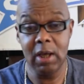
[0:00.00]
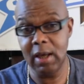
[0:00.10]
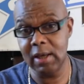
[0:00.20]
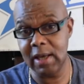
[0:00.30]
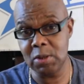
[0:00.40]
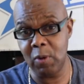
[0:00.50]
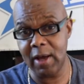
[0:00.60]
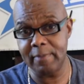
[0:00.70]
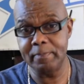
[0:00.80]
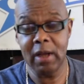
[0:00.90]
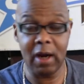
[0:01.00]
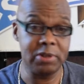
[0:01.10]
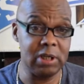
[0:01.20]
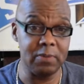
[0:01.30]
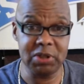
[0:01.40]
And guess what? Our
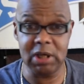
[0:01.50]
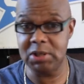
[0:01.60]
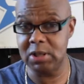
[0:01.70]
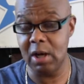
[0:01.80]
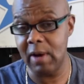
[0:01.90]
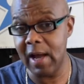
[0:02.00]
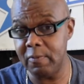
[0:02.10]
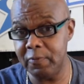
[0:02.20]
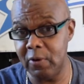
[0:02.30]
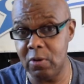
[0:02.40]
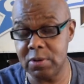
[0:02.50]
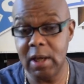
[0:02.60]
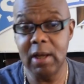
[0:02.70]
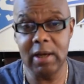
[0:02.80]
tip sheets, they're out, folks.